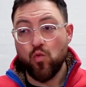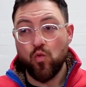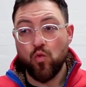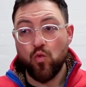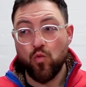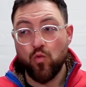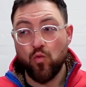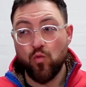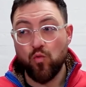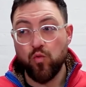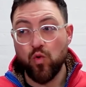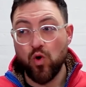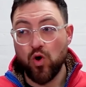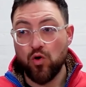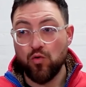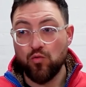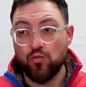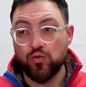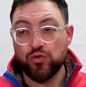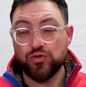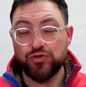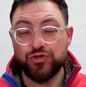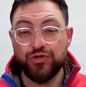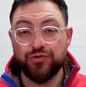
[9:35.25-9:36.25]
what
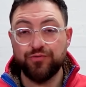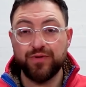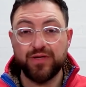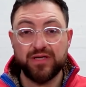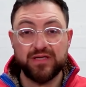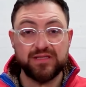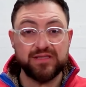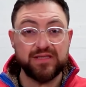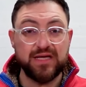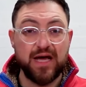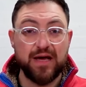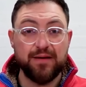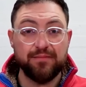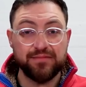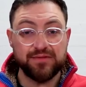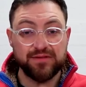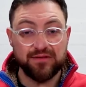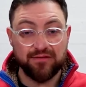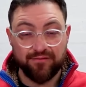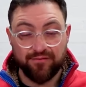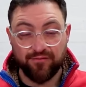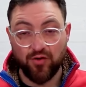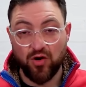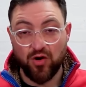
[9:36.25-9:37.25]
would you
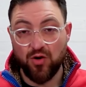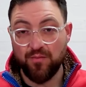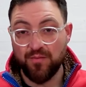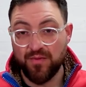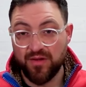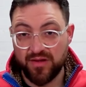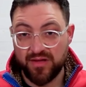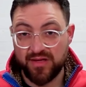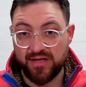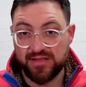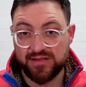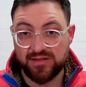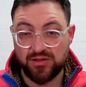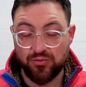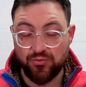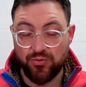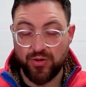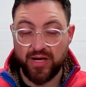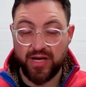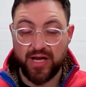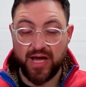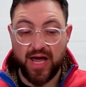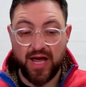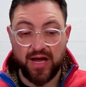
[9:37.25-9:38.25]
accept from these
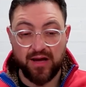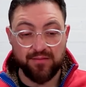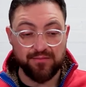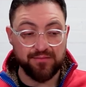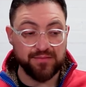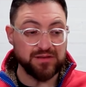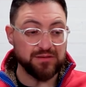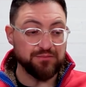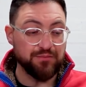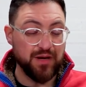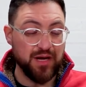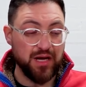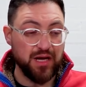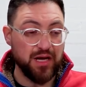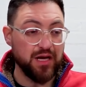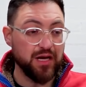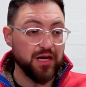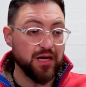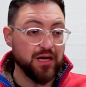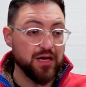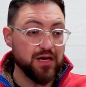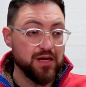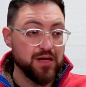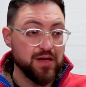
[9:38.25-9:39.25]
3 games,
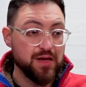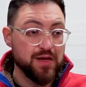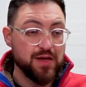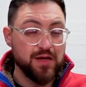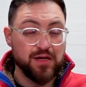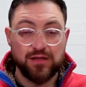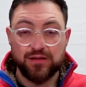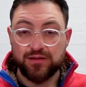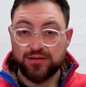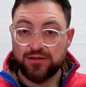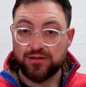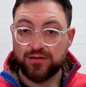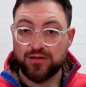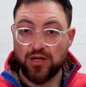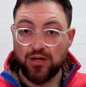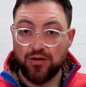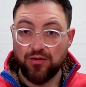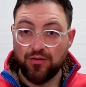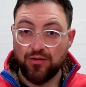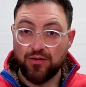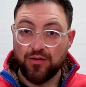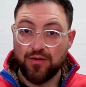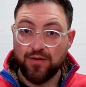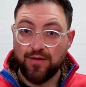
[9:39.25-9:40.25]
being
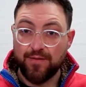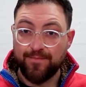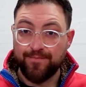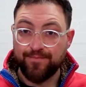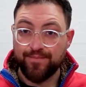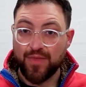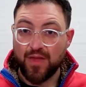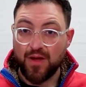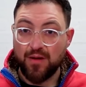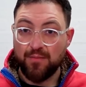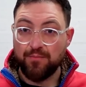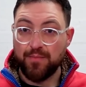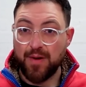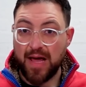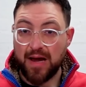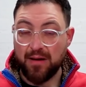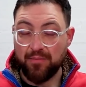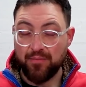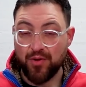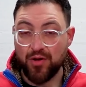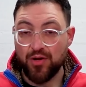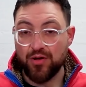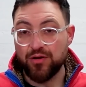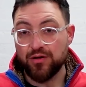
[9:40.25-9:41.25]
Stoke,
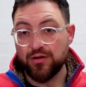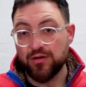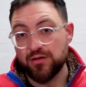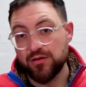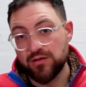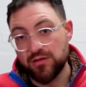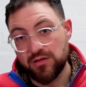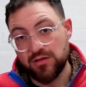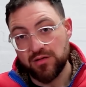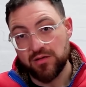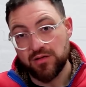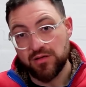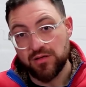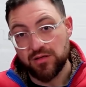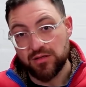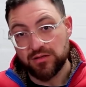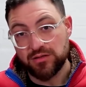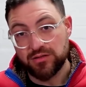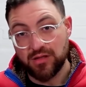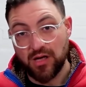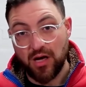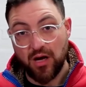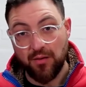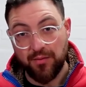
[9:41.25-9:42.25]
Blackburn,
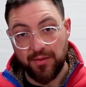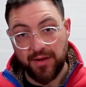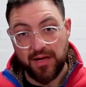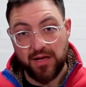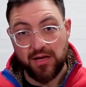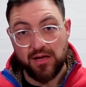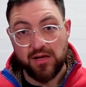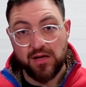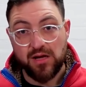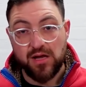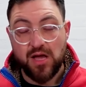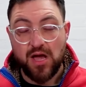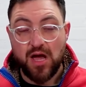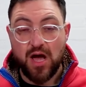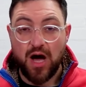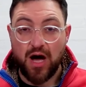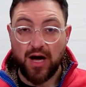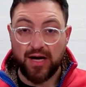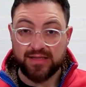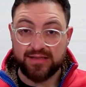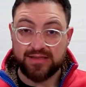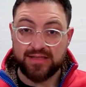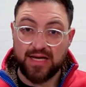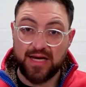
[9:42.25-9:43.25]
Derby?
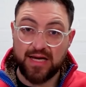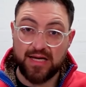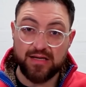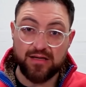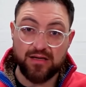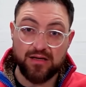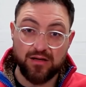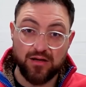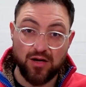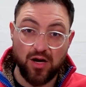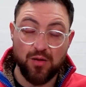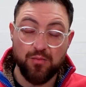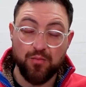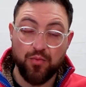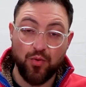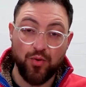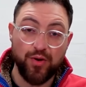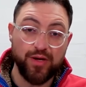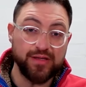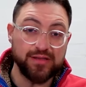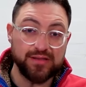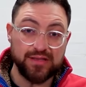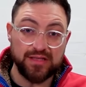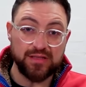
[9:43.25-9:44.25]
I said 9
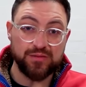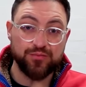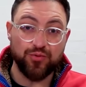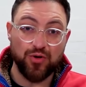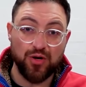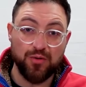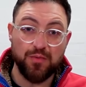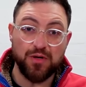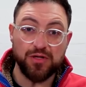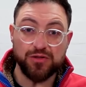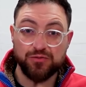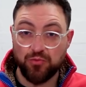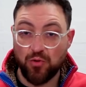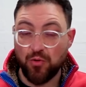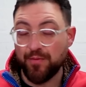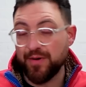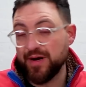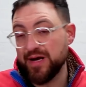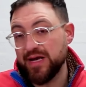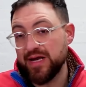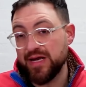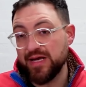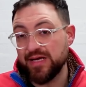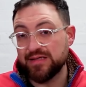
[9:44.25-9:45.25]
points is pretty much what
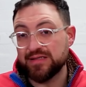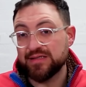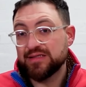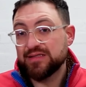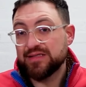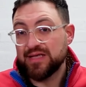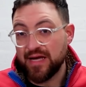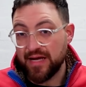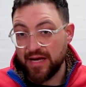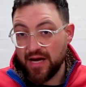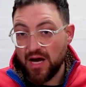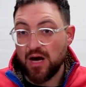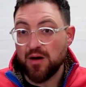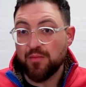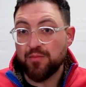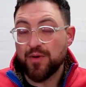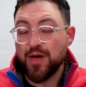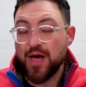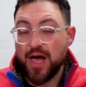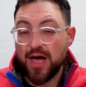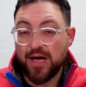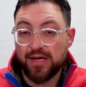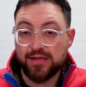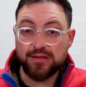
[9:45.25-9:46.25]
we need to stay up,
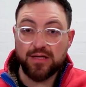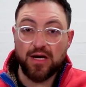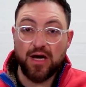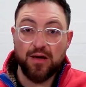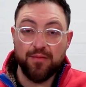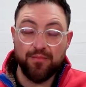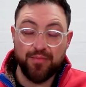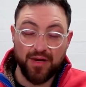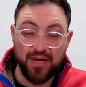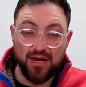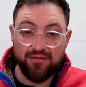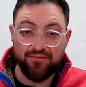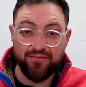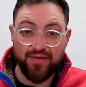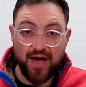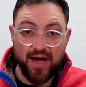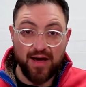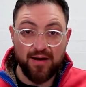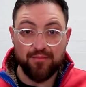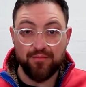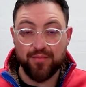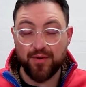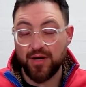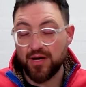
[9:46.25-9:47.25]
and I believe
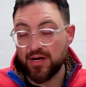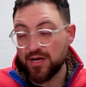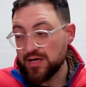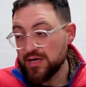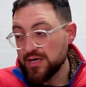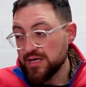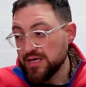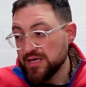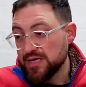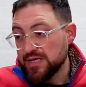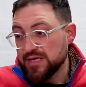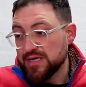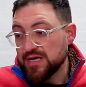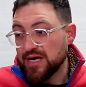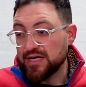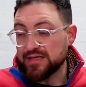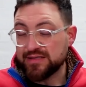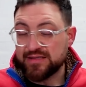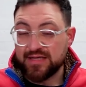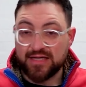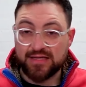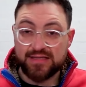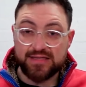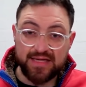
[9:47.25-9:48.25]
that, but I
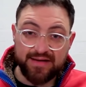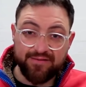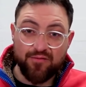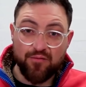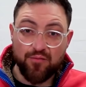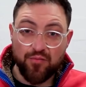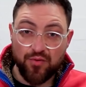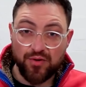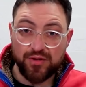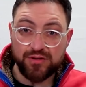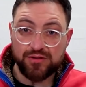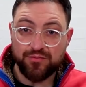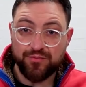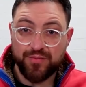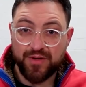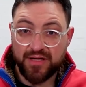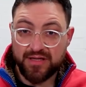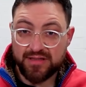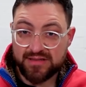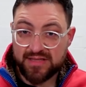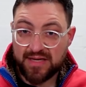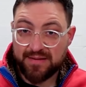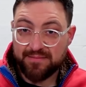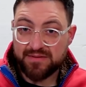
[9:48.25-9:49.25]
said 7 points would be
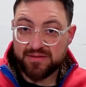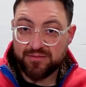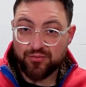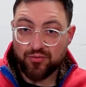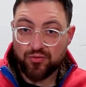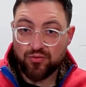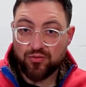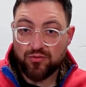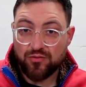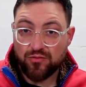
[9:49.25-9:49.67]
acceptable.